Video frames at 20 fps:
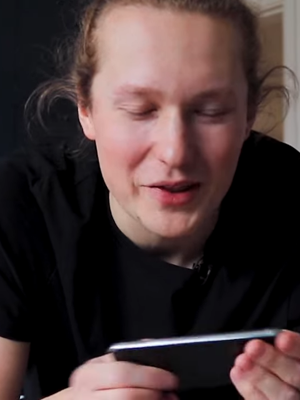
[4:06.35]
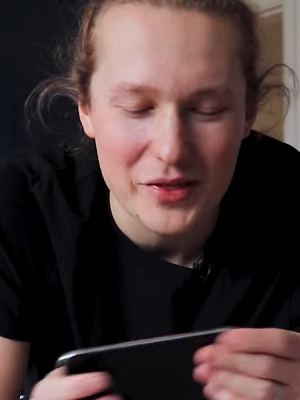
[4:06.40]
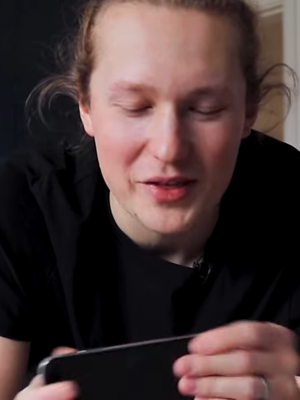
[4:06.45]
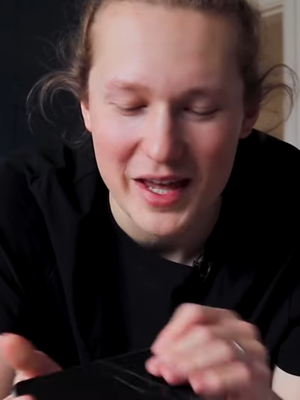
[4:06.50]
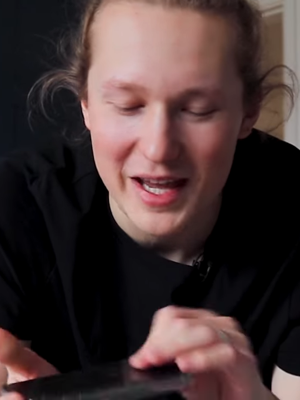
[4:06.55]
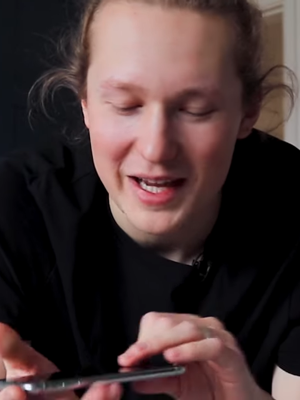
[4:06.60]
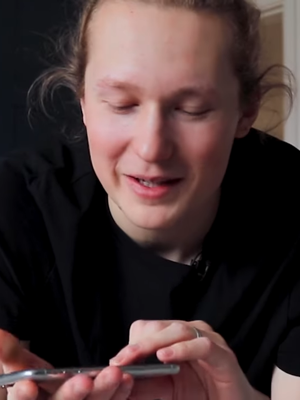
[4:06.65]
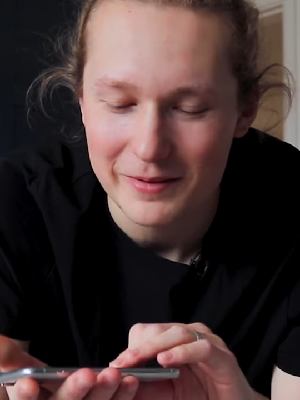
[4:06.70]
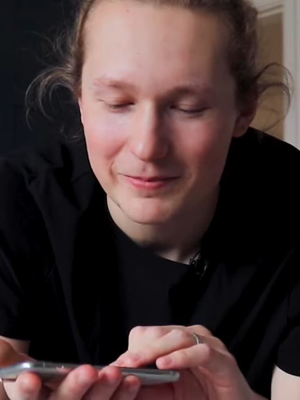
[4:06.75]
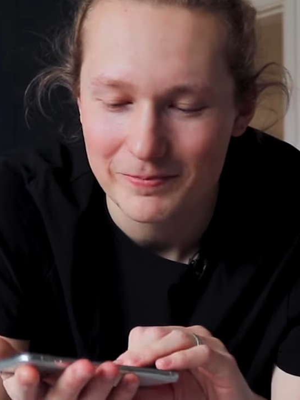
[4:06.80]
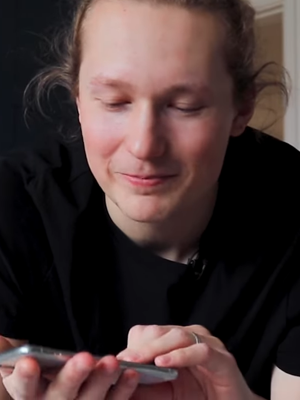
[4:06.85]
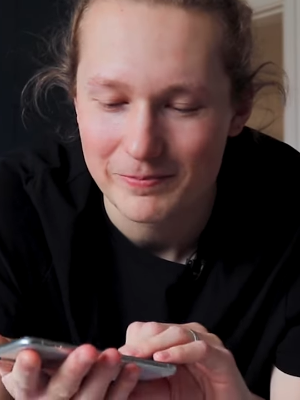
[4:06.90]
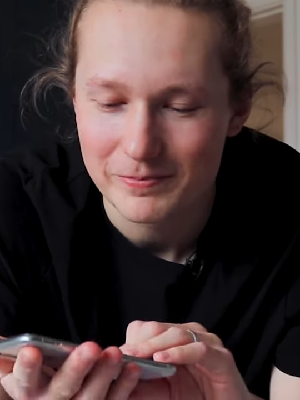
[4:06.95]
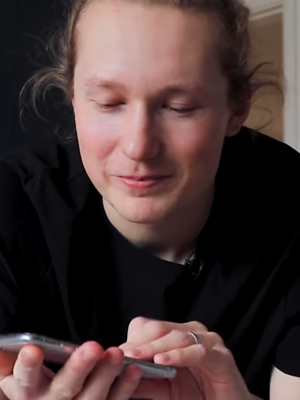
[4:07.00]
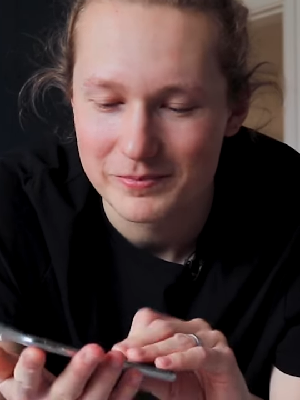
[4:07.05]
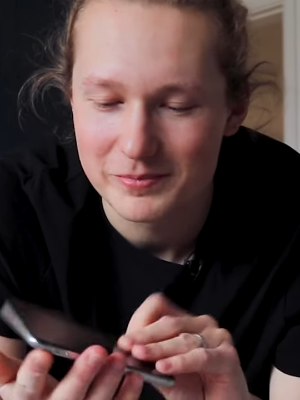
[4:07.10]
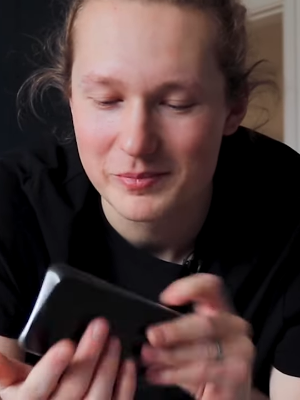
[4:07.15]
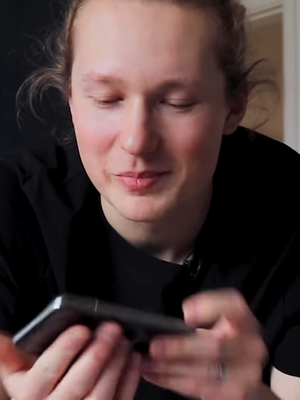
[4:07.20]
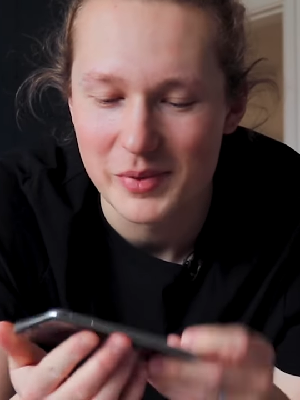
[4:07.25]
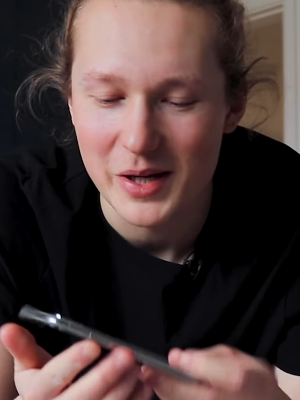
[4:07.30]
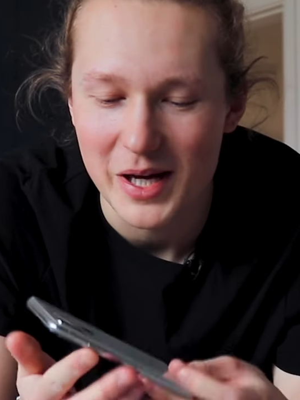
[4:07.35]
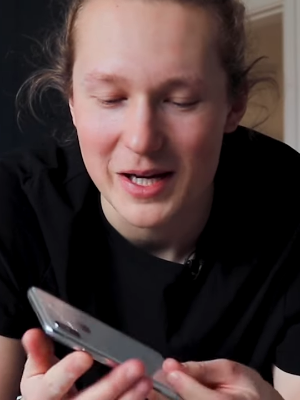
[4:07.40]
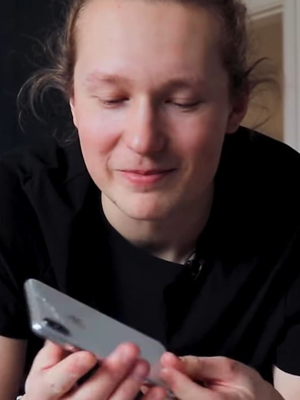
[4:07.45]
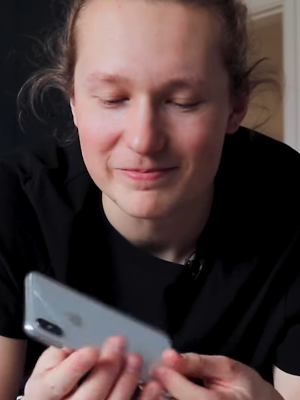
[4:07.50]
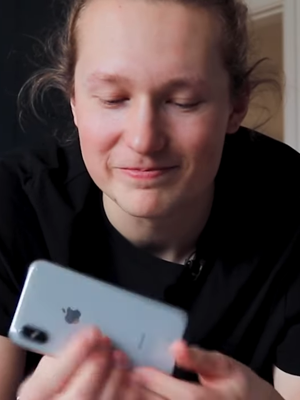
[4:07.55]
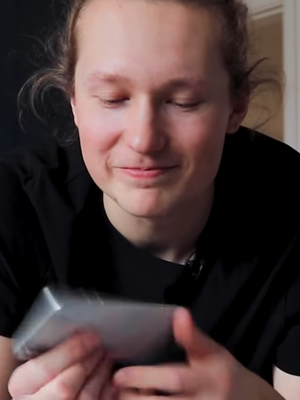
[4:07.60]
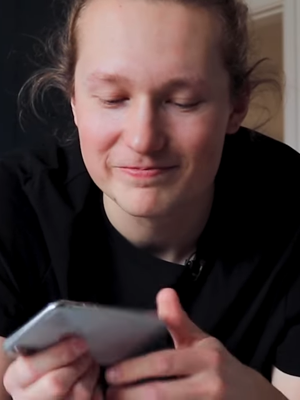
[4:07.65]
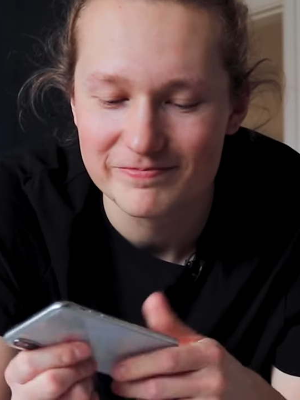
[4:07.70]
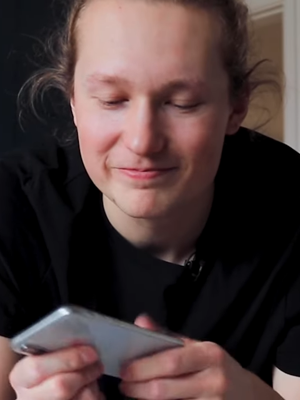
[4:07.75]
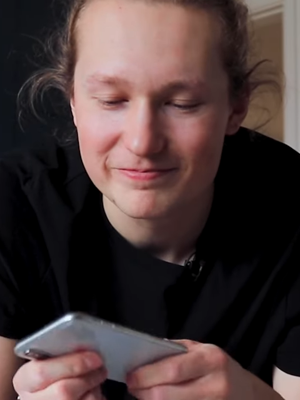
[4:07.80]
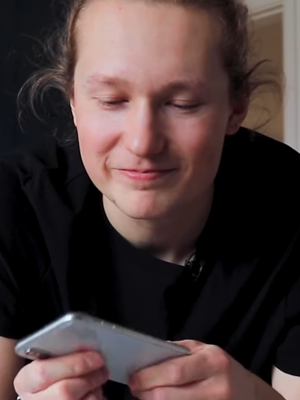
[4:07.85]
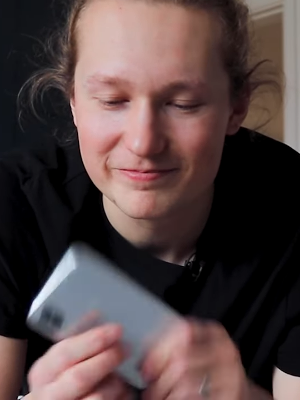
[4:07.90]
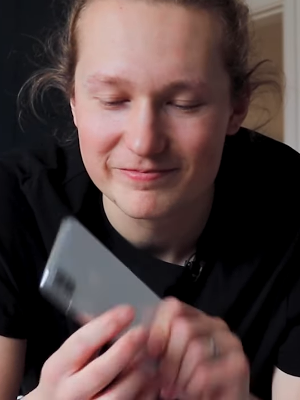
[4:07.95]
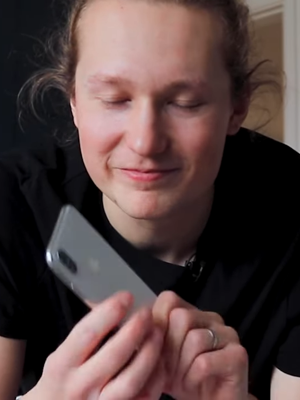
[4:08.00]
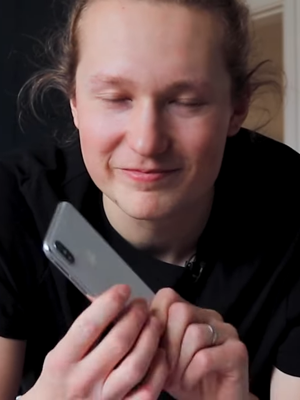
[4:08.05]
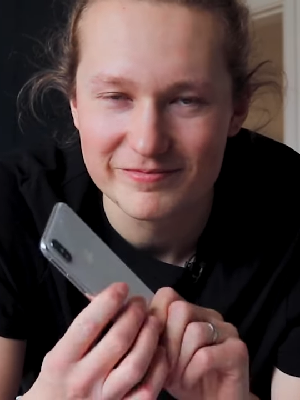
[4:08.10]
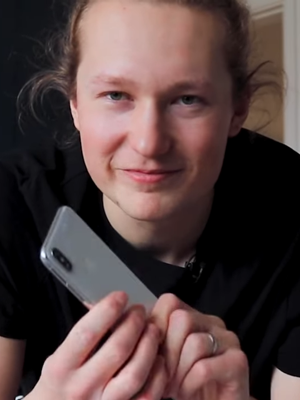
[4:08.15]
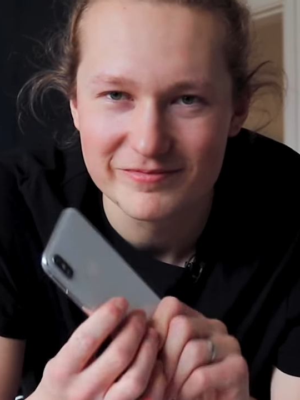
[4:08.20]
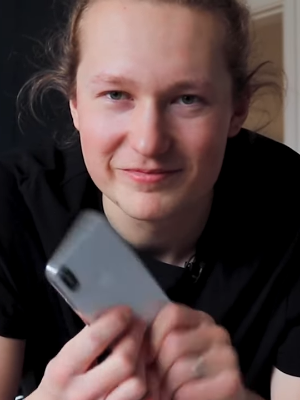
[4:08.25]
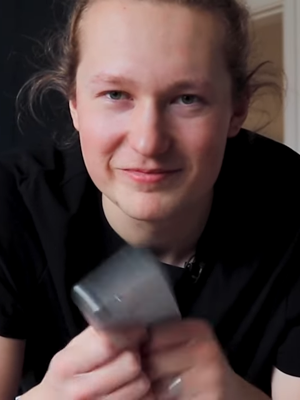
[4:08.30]
thing, but
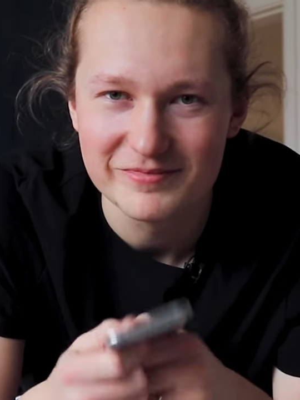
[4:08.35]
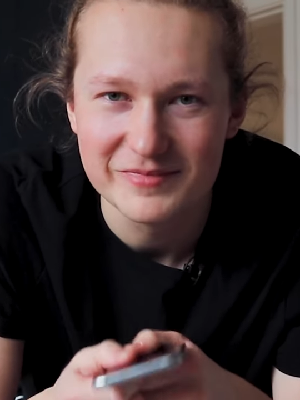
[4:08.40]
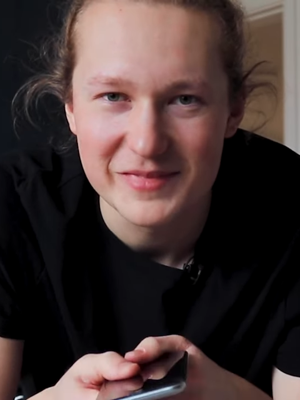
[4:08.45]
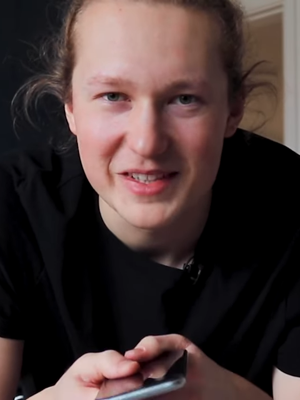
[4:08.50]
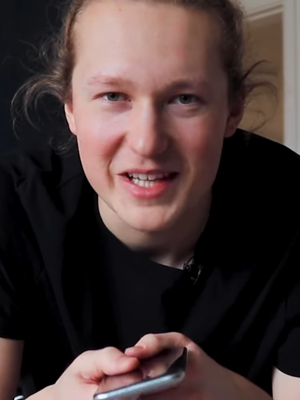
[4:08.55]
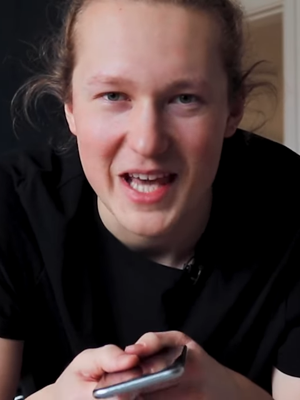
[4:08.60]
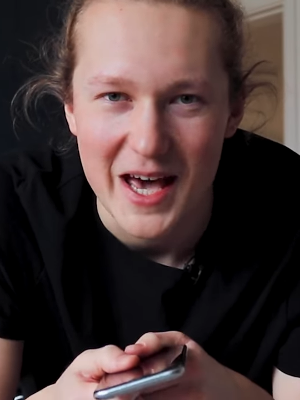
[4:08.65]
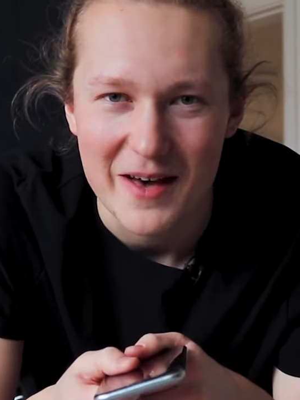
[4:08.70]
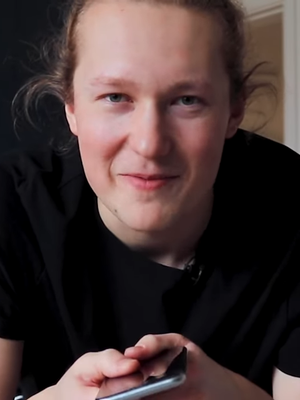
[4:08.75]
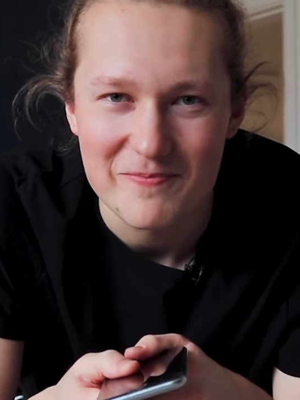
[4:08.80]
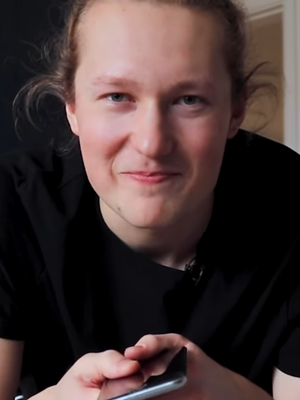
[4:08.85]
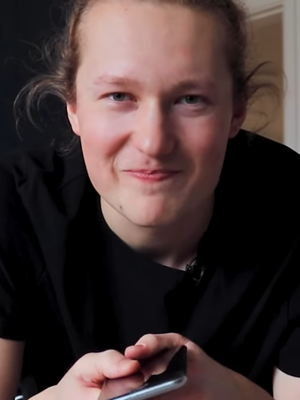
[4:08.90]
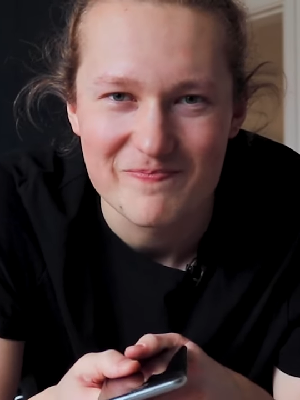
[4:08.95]
yeah.